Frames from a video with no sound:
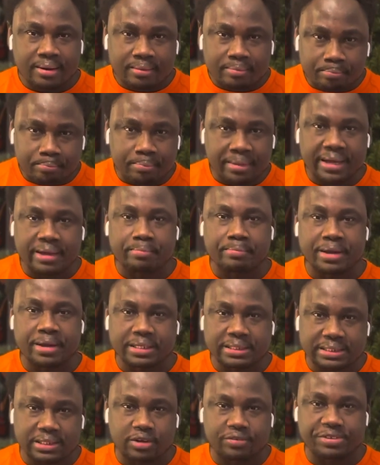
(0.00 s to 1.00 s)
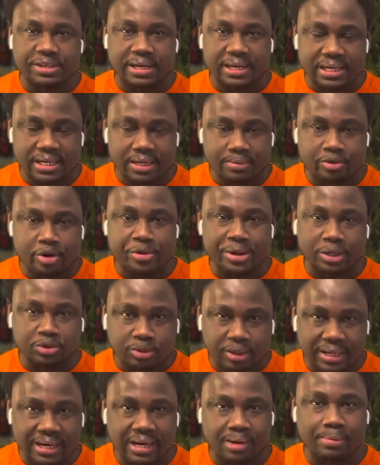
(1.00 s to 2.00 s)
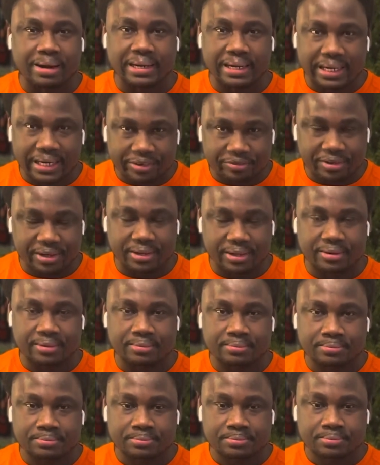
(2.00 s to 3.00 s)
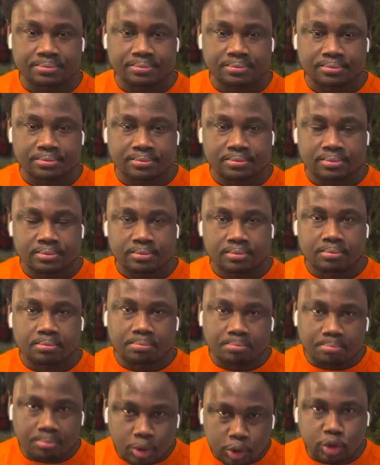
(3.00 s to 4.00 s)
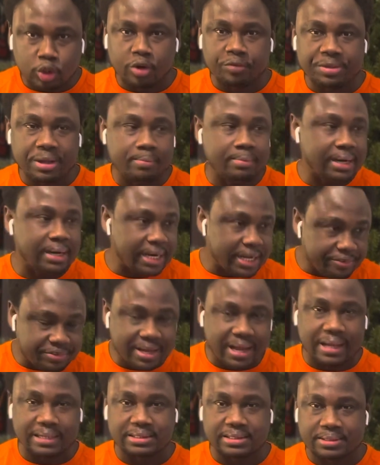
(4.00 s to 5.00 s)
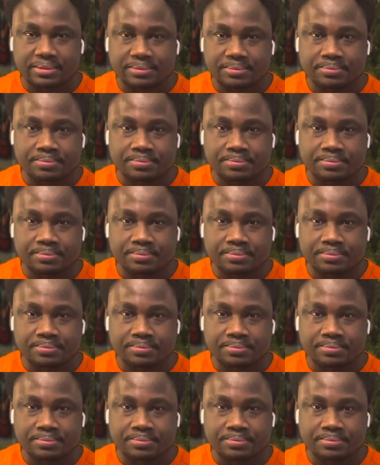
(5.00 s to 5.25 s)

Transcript: make mention of their name when we are talking about the living. Most of them left us.